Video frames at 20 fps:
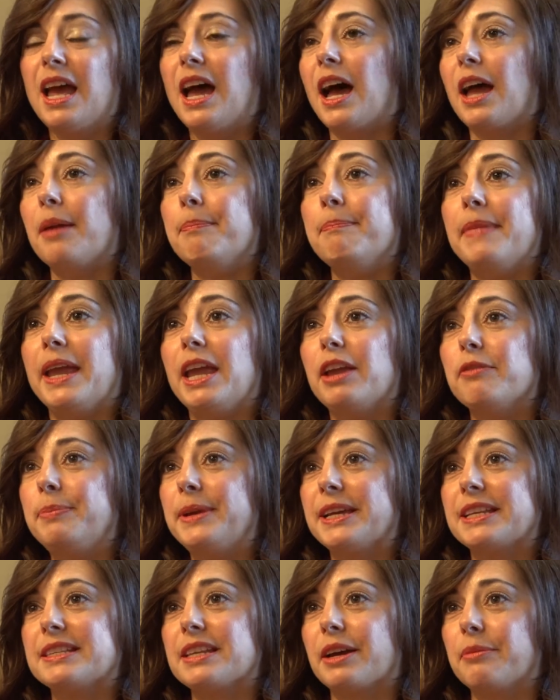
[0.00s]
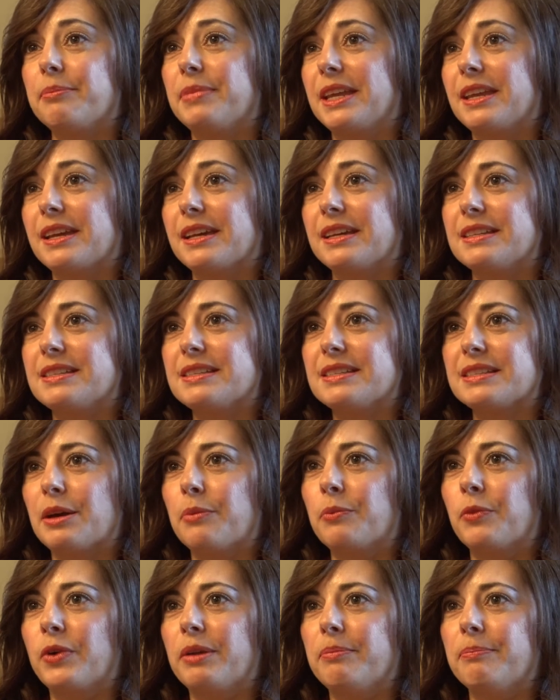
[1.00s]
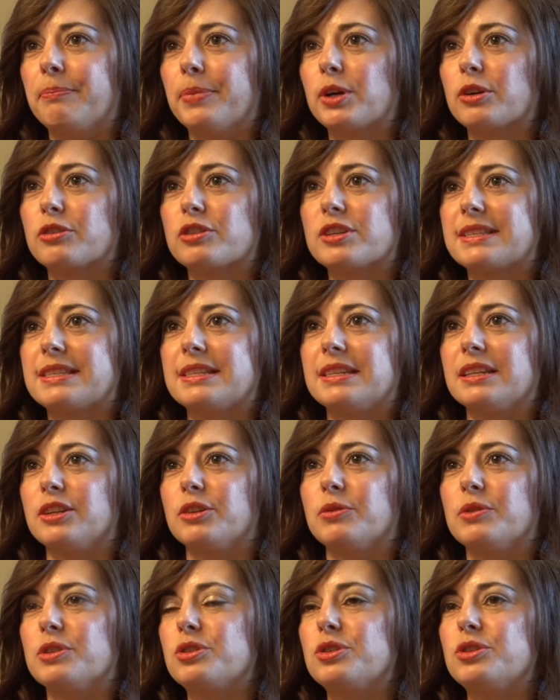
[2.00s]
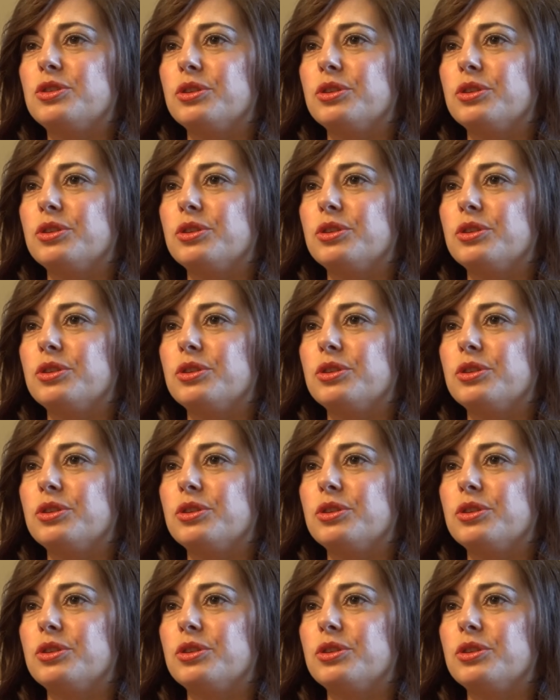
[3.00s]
I may have picked up because someone purchased it and it was